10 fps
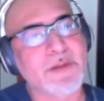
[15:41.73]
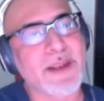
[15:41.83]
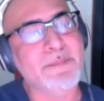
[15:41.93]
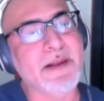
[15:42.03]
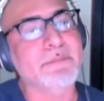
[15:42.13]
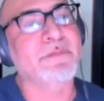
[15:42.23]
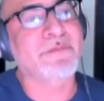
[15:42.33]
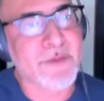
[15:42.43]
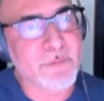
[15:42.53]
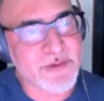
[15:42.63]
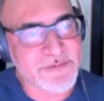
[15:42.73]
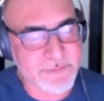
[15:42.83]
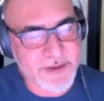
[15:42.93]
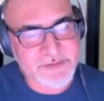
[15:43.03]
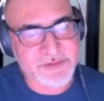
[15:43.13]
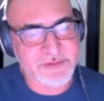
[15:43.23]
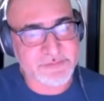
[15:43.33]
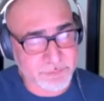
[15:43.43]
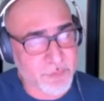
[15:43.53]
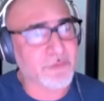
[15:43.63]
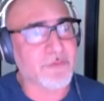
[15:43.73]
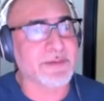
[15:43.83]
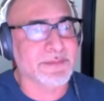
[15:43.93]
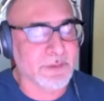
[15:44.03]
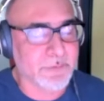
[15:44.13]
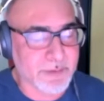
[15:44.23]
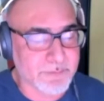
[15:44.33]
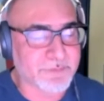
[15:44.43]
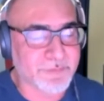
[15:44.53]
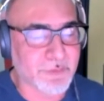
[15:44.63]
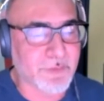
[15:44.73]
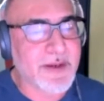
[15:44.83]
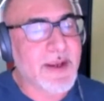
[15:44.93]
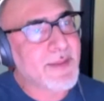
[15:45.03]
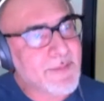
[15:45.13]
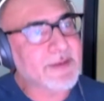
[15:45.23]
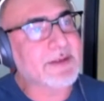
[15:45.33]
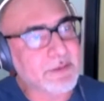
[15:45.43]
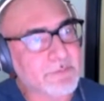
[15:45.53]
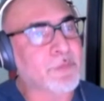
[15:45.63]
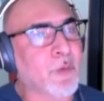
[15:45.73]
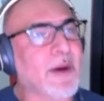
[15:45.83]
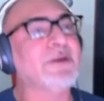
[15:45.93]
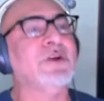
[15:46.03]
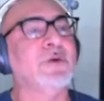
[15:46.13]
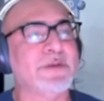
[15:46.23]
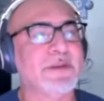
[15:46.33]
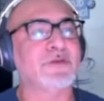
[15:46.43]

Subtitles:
ML frameworks that we actually support right now in MLflow, and then provide you with this